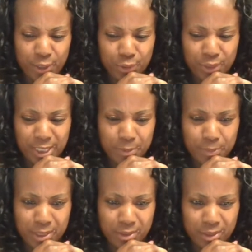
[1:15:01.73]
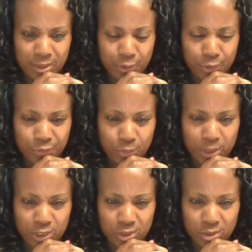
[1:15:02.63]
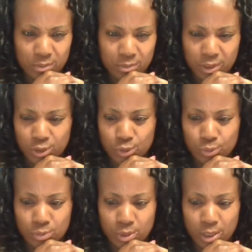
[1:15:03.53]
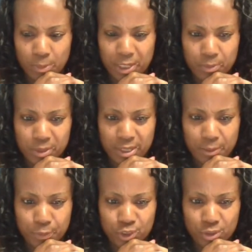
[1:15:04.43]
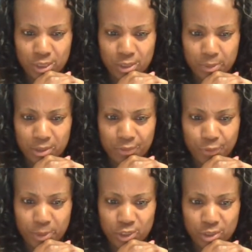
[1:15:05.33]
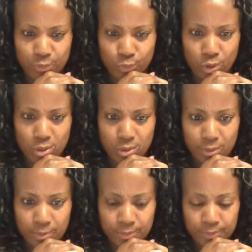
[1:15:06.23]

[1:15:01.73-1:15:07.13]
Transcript: her email and other information. Did you make a mistake and put your email information in wrong?